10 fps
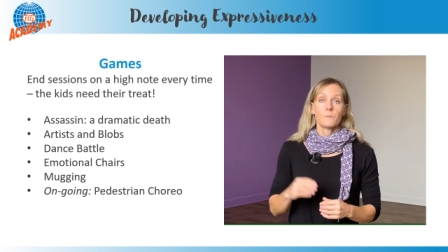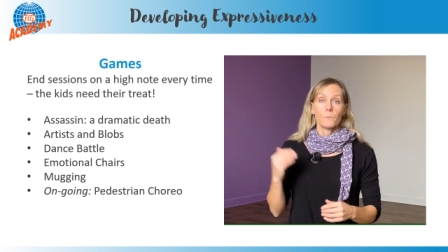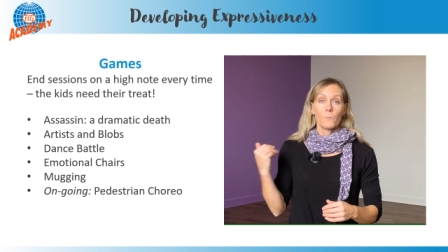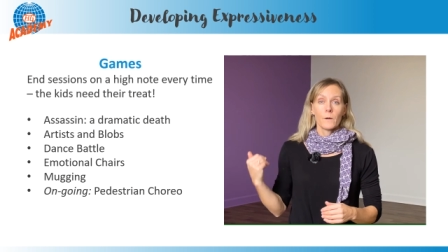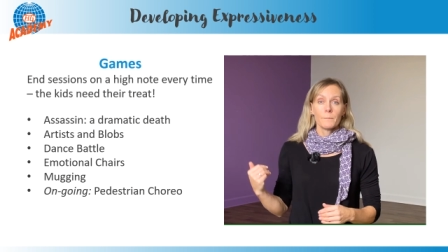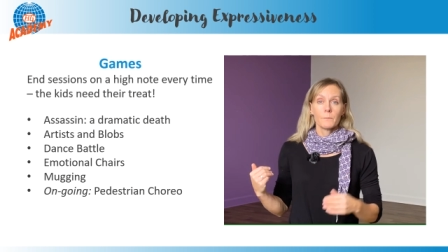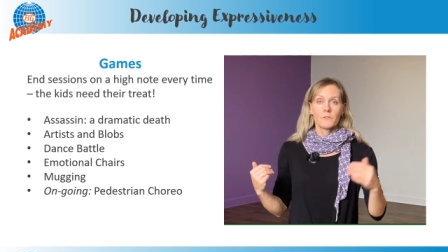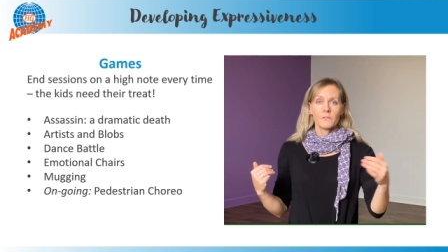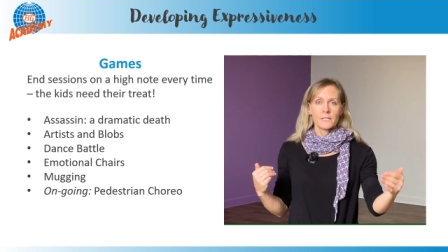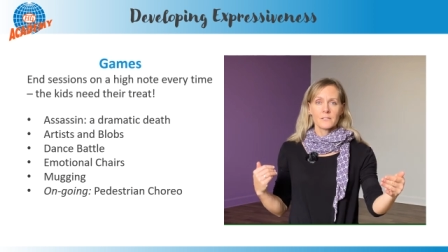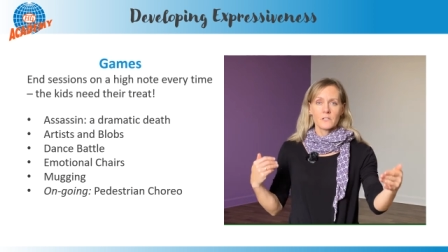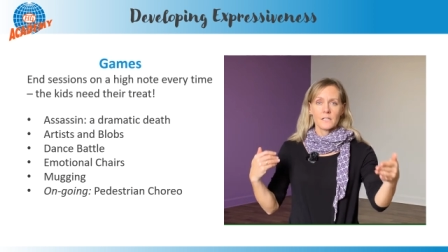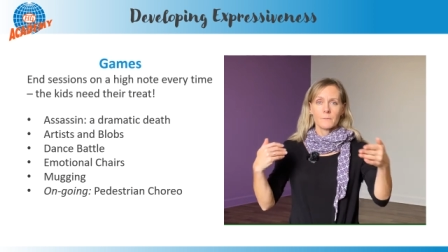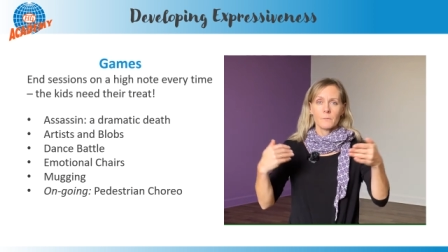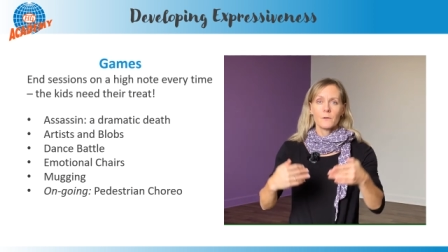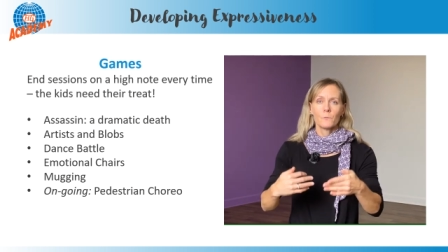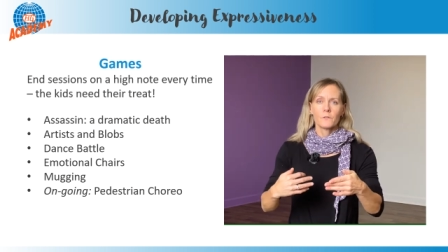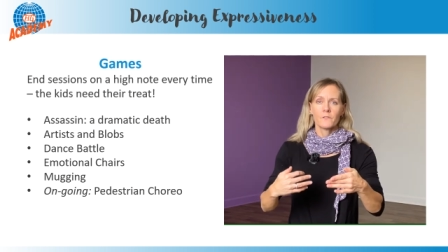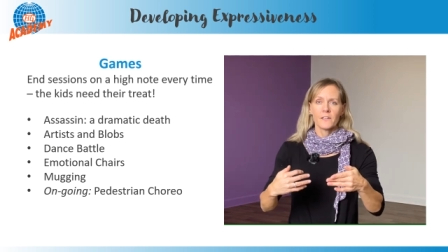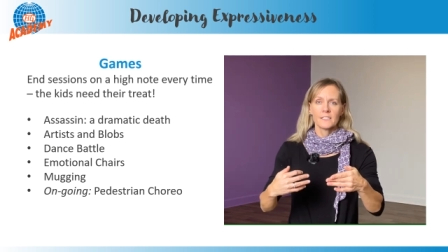one member from each team will
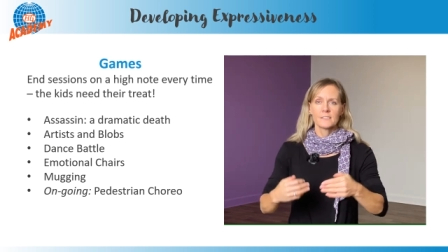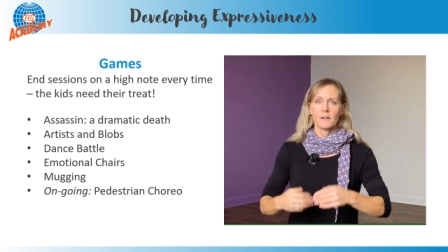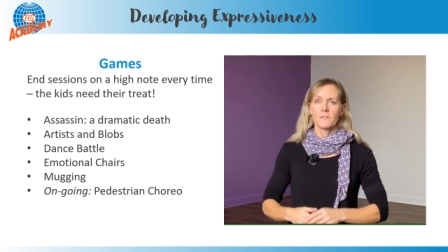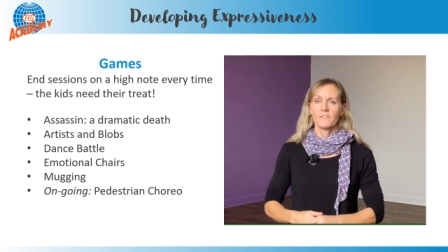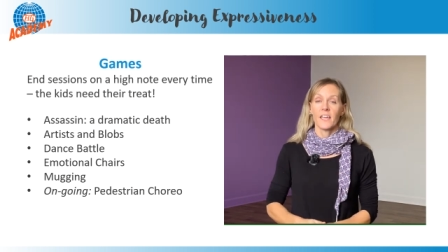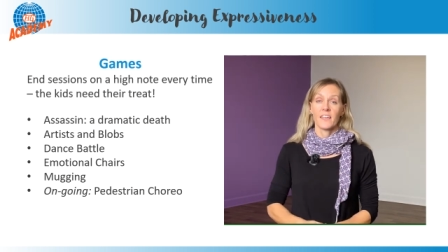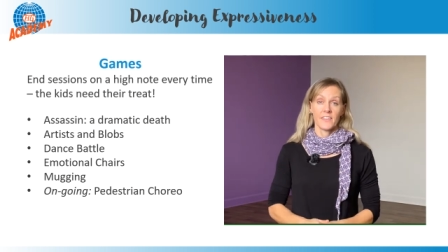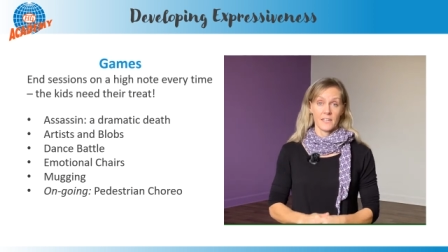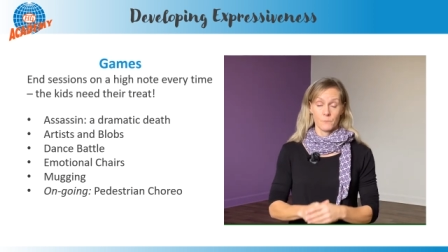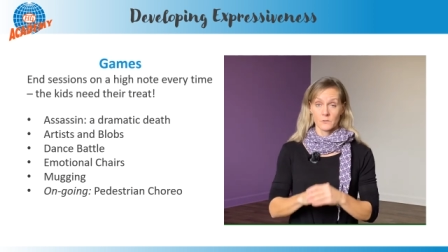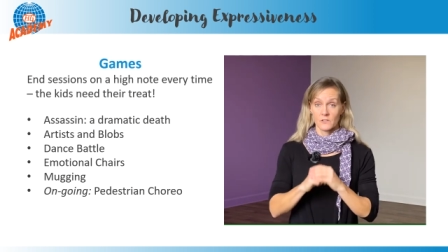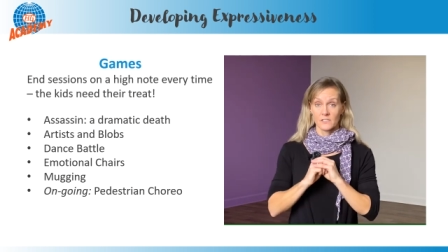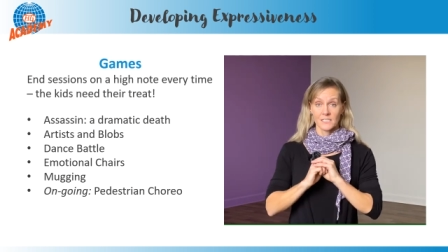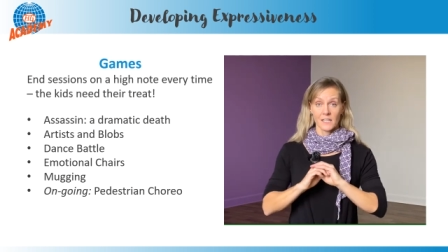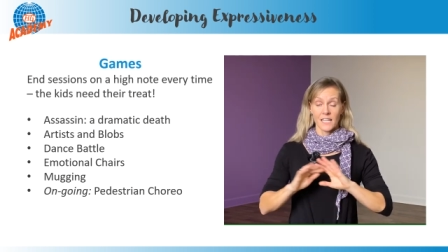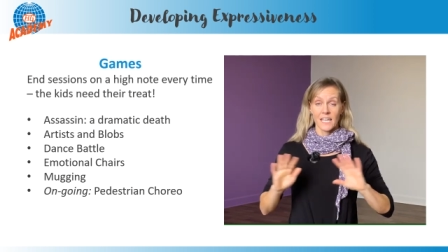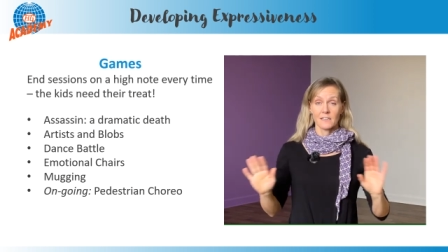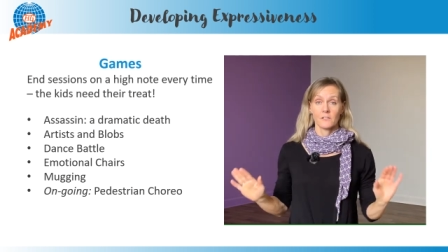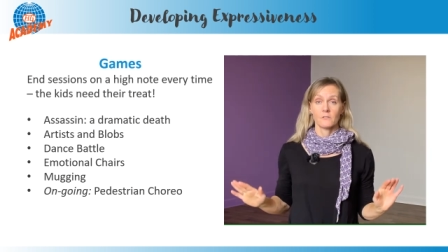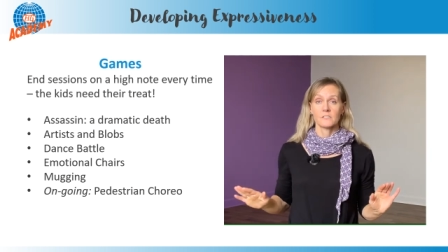face off and they will just let
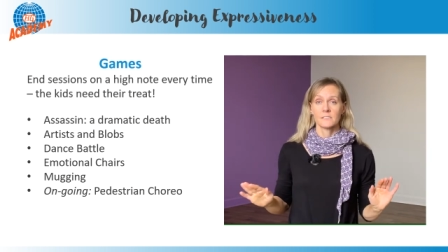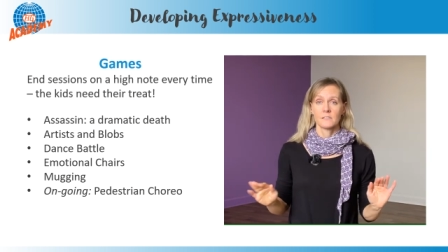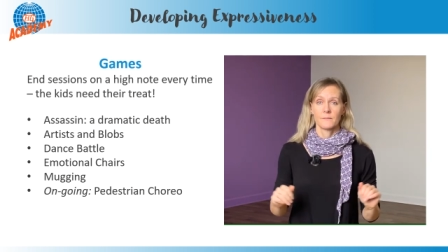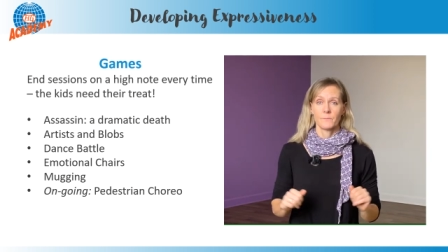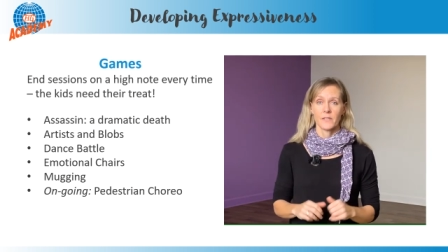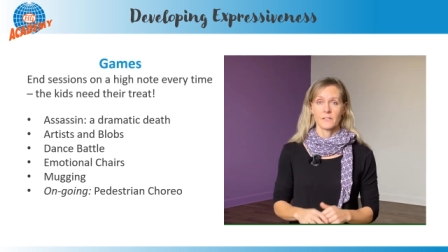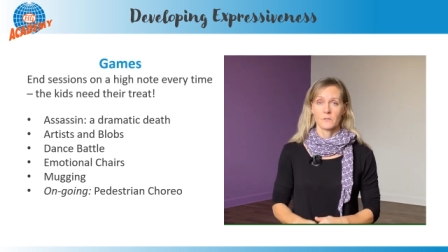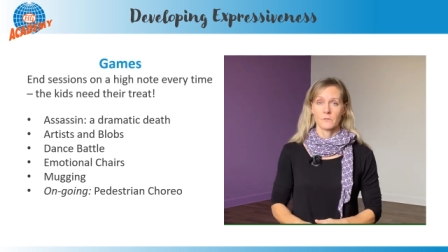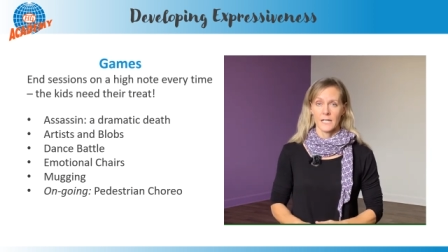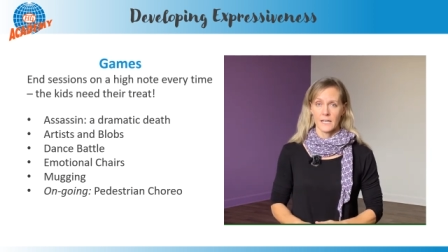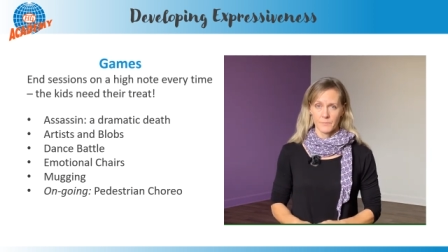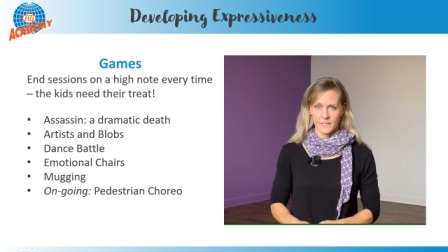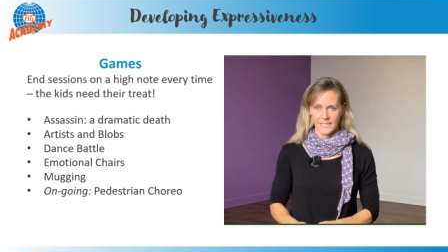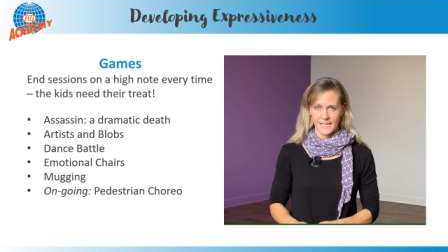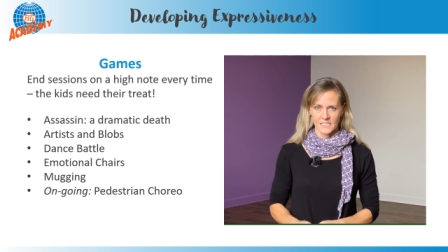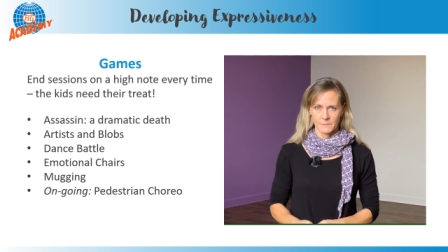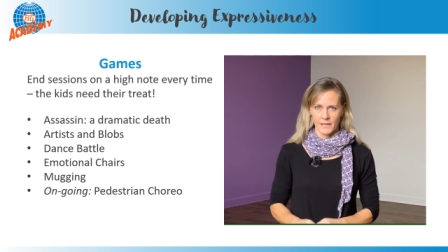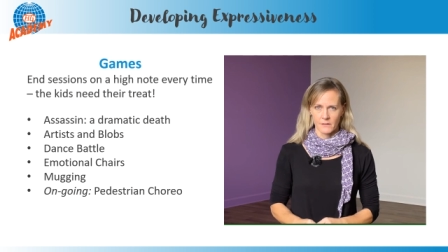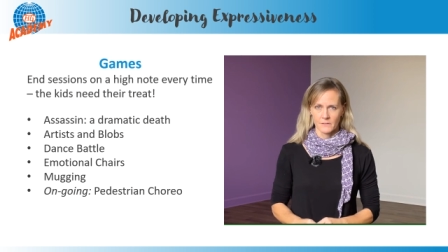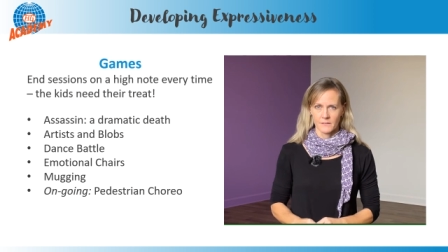loose and do an epic dance battle.